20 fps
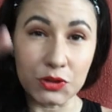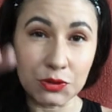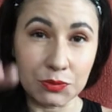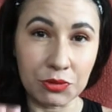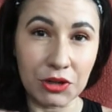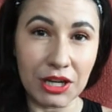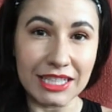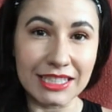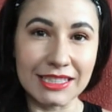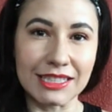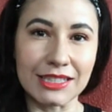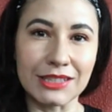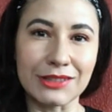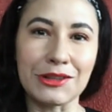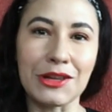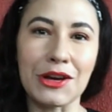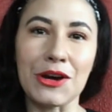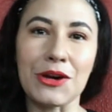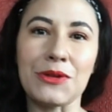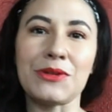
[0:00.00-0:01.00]
prices
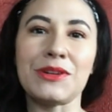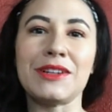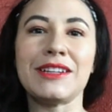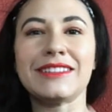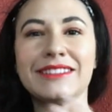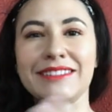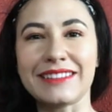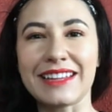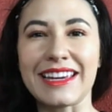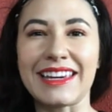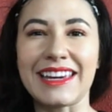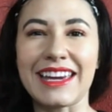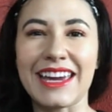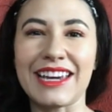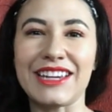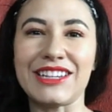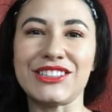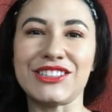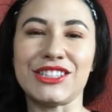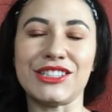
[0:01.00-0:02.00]
low like
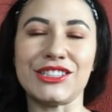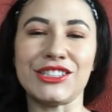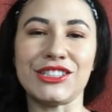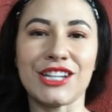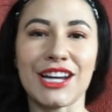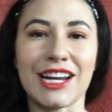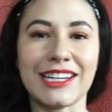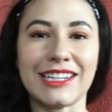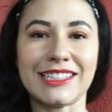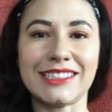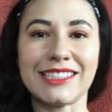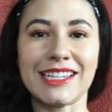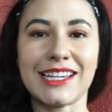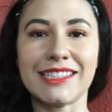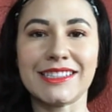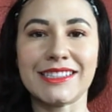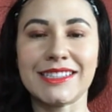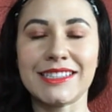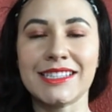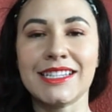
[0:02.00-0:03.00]
Asia and China
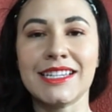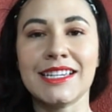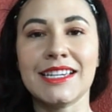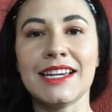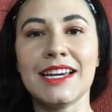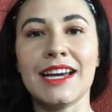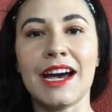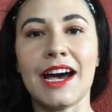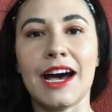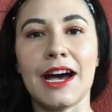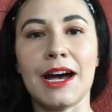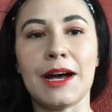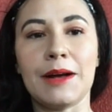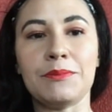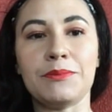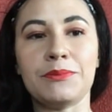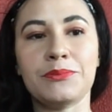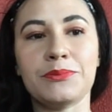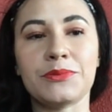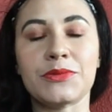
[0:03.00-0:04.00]
does.
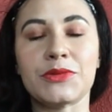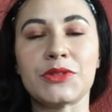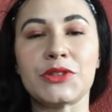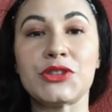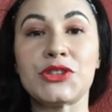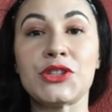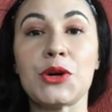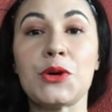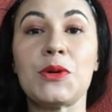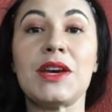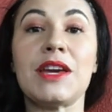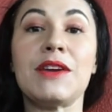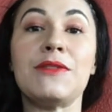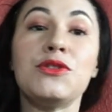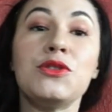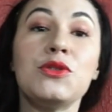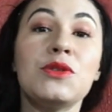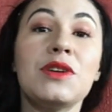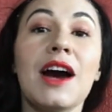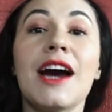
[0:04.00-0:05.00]
So if
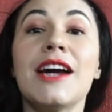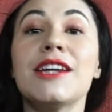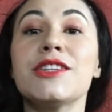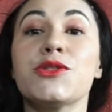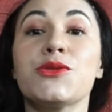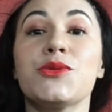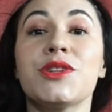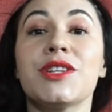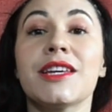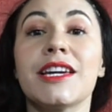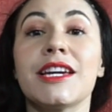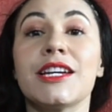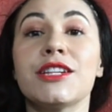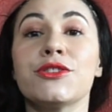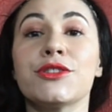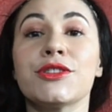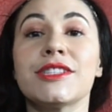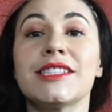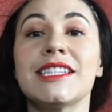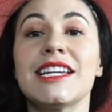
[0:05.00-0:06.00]
you guys are really
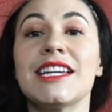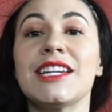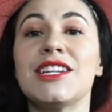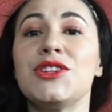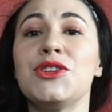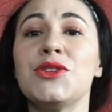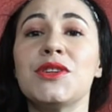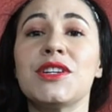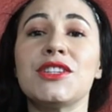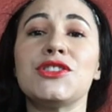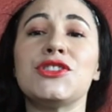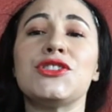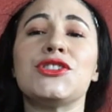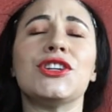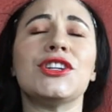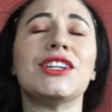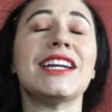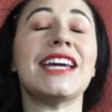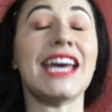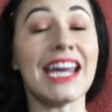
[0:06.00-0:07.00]
interested, you can
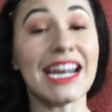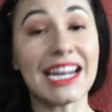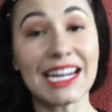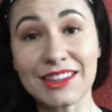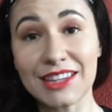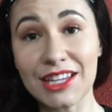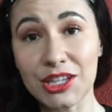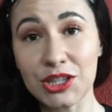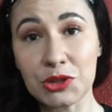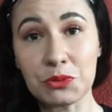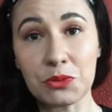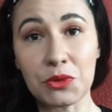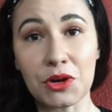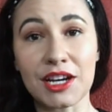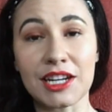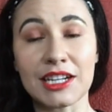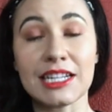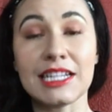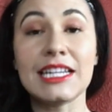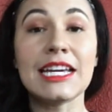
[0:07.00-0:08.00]
start anything you
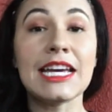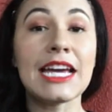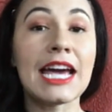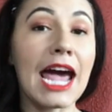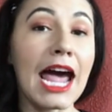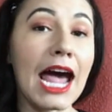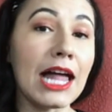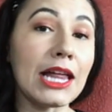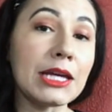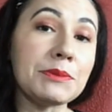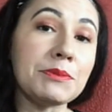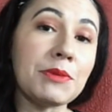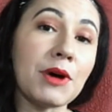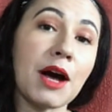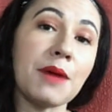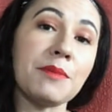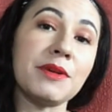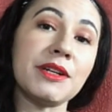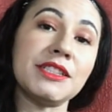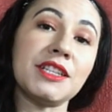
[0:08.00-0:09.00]
want.
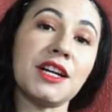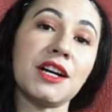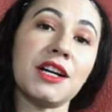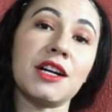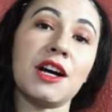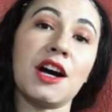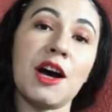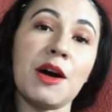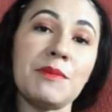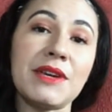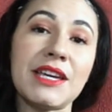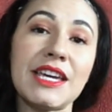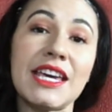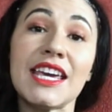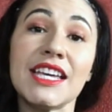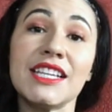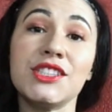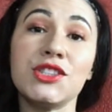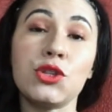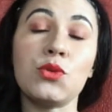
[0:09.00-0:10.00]
Alibaba.com
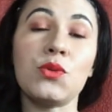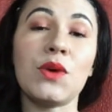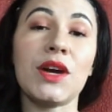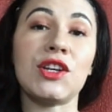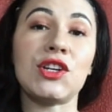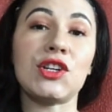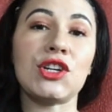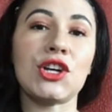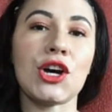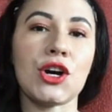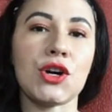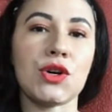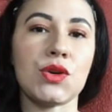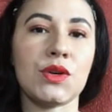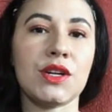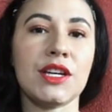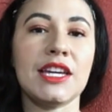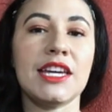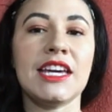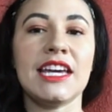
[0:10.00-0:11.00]
is the way to go.
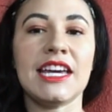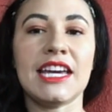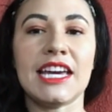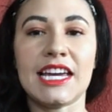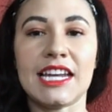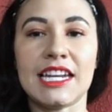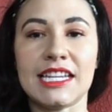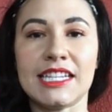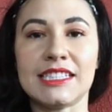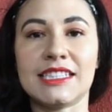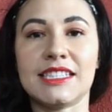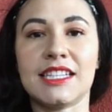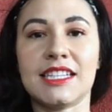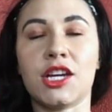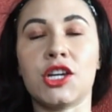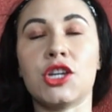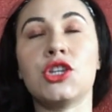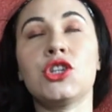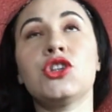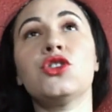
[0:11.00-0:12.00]
It is a
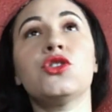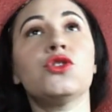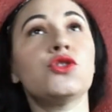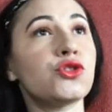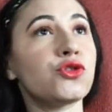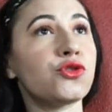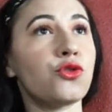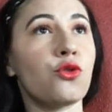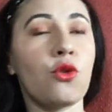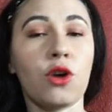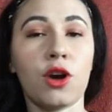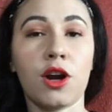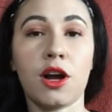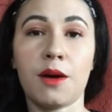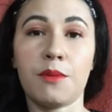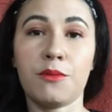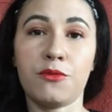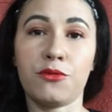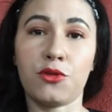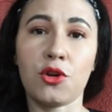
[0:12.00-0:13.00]
huge
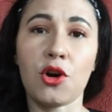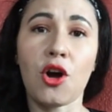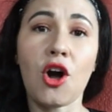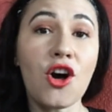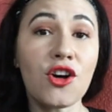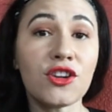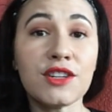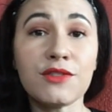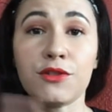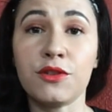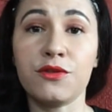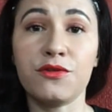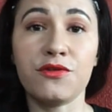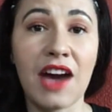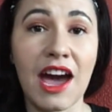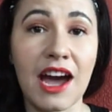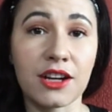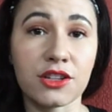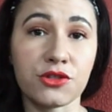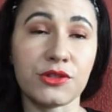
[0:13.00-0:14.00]
forum for all different
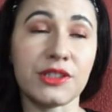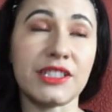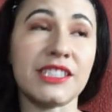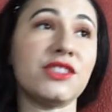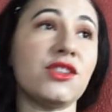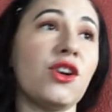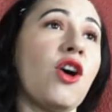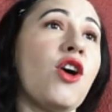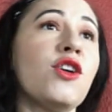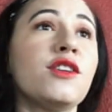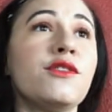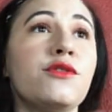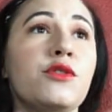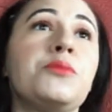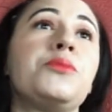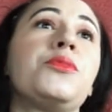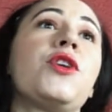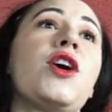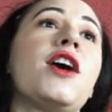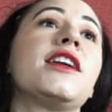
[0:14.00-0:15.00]
factories, all different
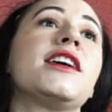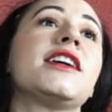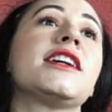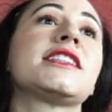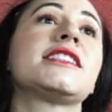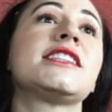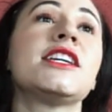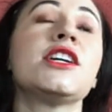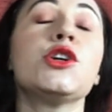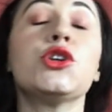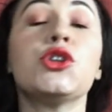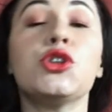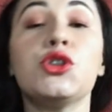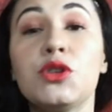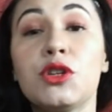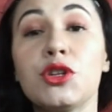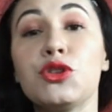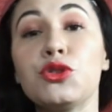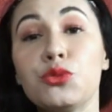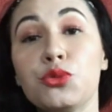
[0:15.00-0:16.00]
products. You
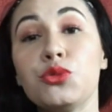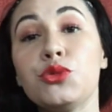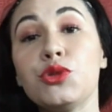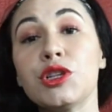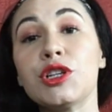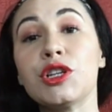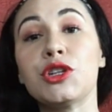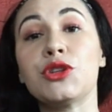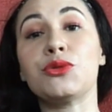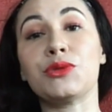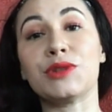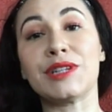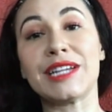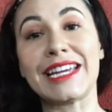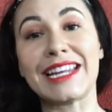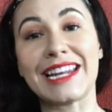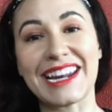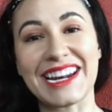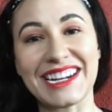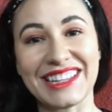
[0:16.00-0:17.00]
can really
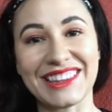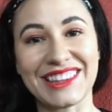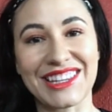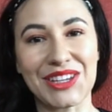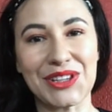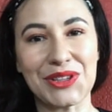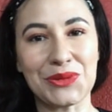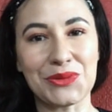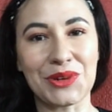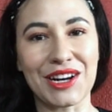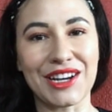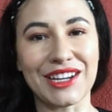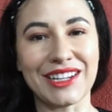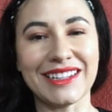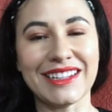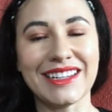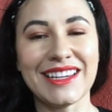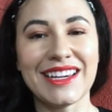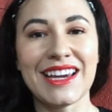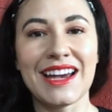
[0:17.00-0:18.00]
create anything you want.
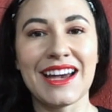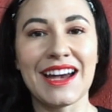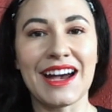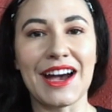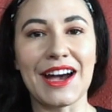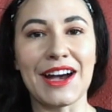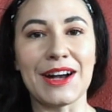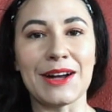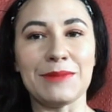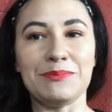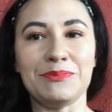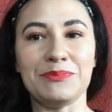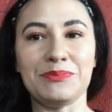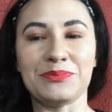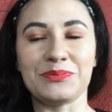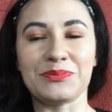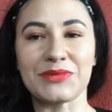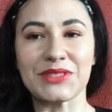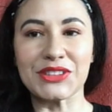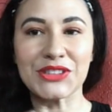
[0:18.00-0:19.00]

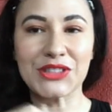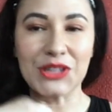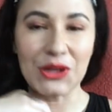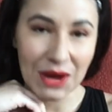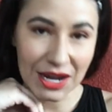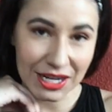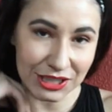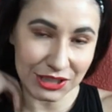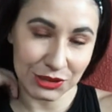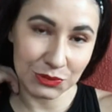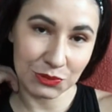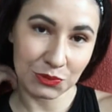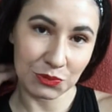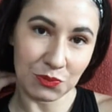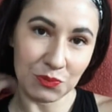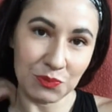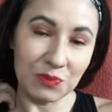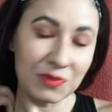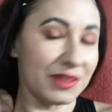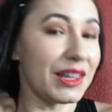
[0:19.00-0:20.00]
So I just
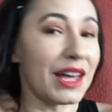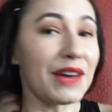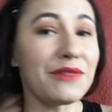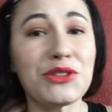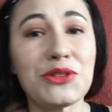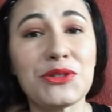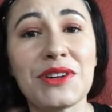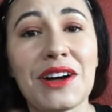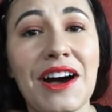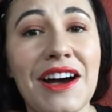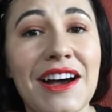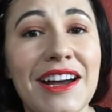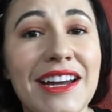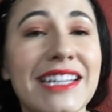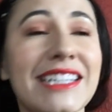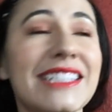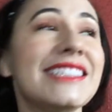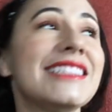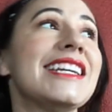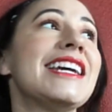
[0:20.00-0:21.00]
love you
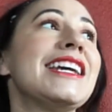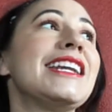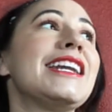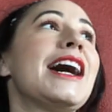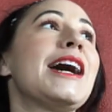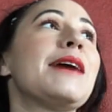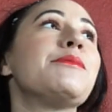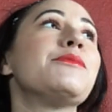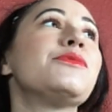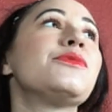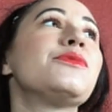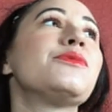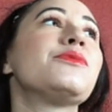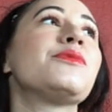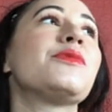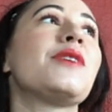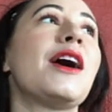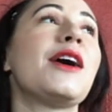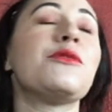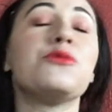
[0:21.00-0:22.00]
guys, and
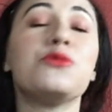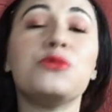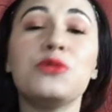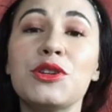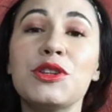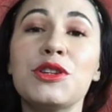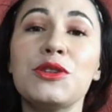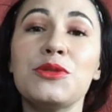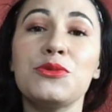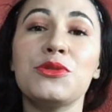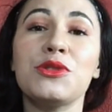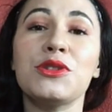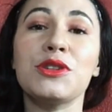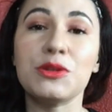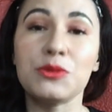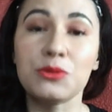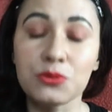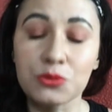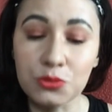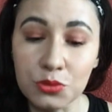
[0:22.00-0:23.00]
I really,
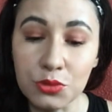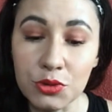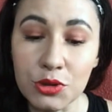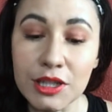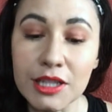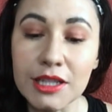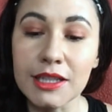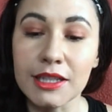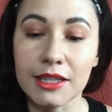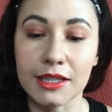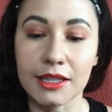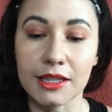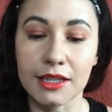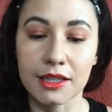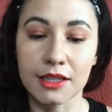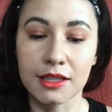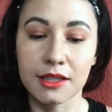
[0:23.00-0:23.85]
really, really